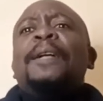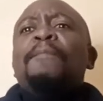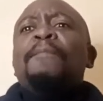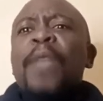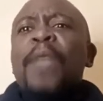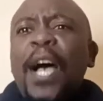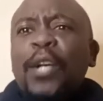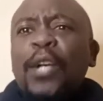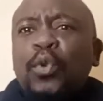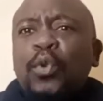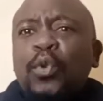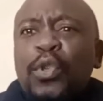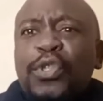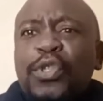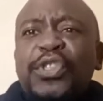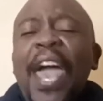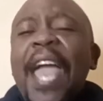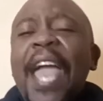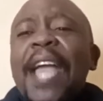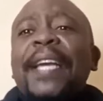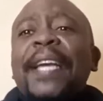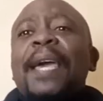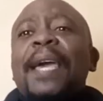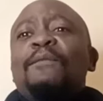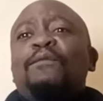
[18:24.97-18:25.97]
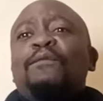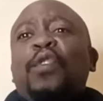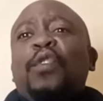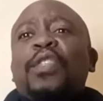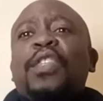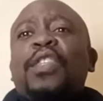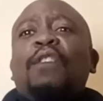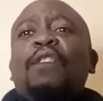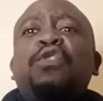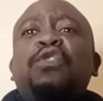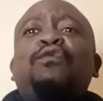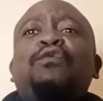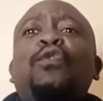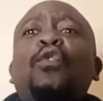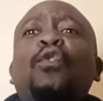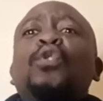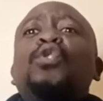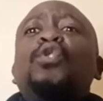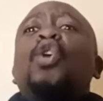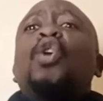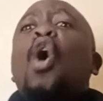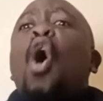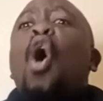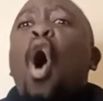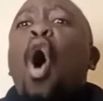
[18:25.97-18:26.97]
as you thank Him for the
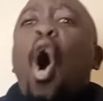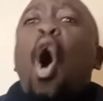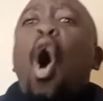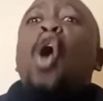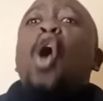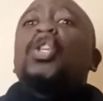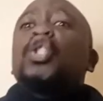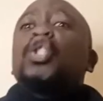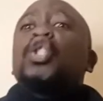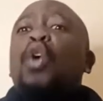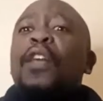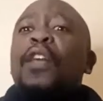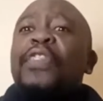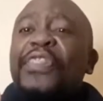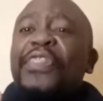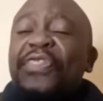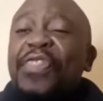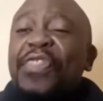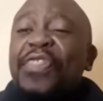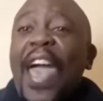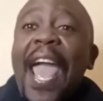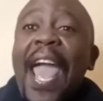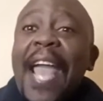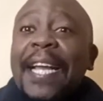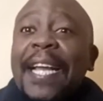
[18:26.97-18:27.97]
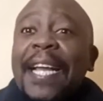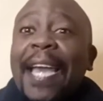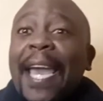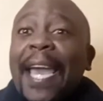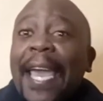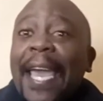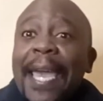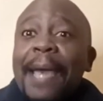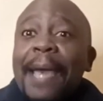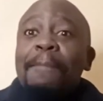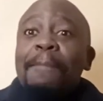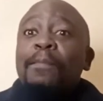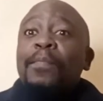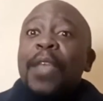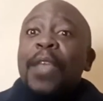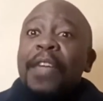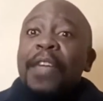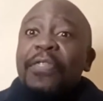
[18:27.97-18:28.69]
food, also thank Him,